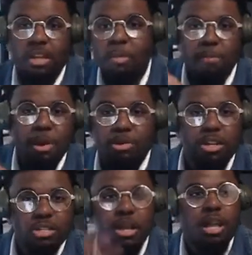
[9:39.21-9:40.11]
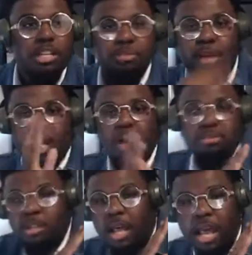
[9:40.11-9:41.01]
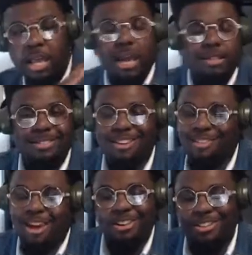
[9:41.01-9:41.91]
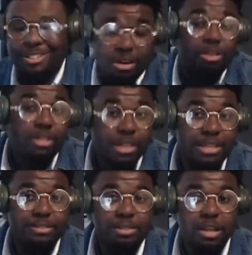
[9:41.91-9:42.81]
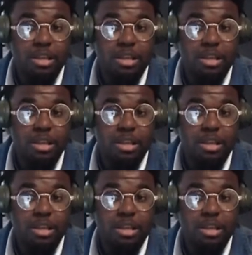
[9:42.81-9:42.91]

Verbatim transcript: Metal Gear Solid, Spec Ops, Line kind of stuff. Now they're just they're thieves.